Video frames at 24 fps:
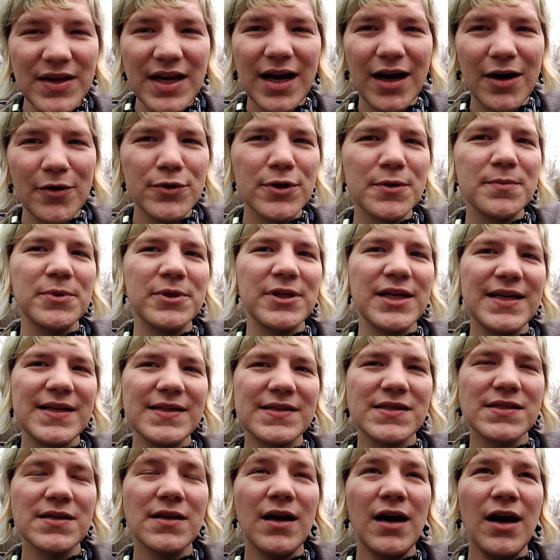The outer
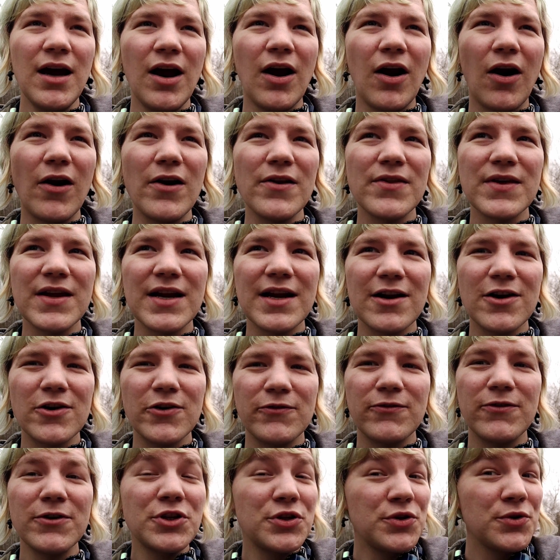plates are there
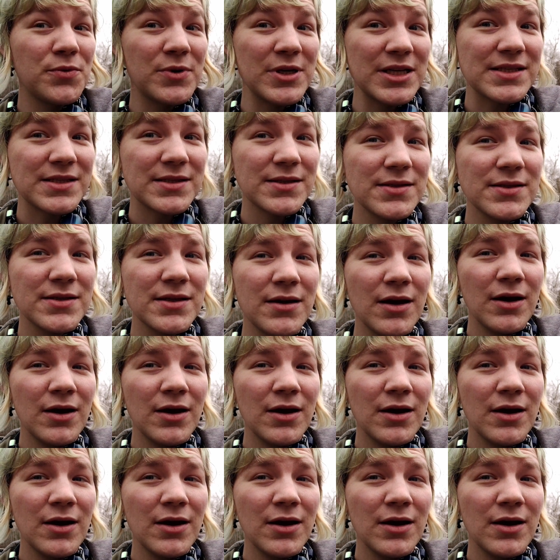for two reasons.